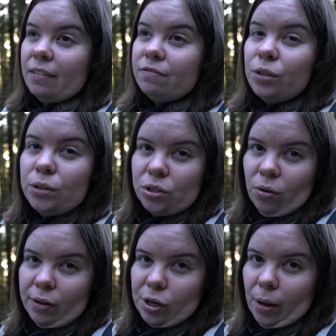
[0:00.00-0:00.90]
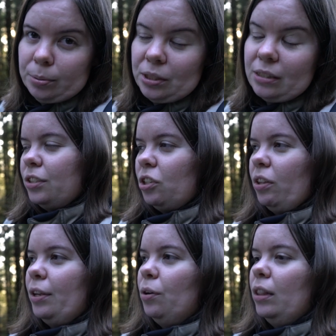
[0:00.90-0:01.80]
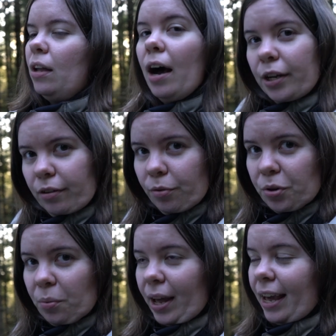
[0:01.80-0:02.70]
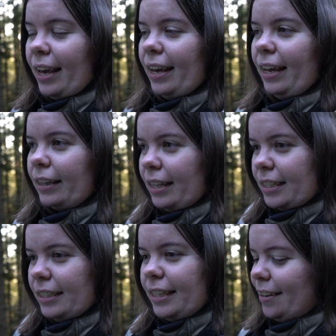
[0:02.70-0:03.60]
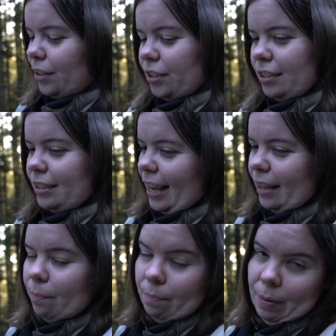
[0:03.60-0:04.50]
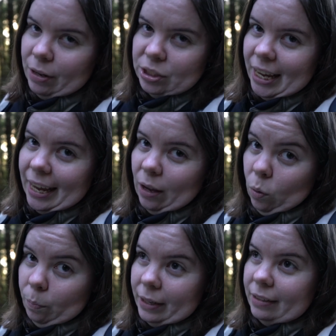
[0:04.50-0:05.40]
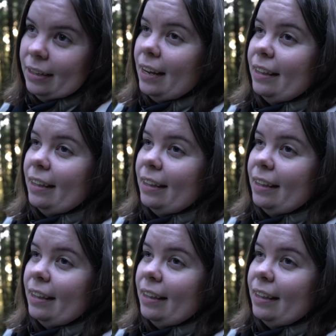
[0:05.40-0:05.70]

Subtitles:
food storage options, so that you could lock your food away in these containers that bears can't open.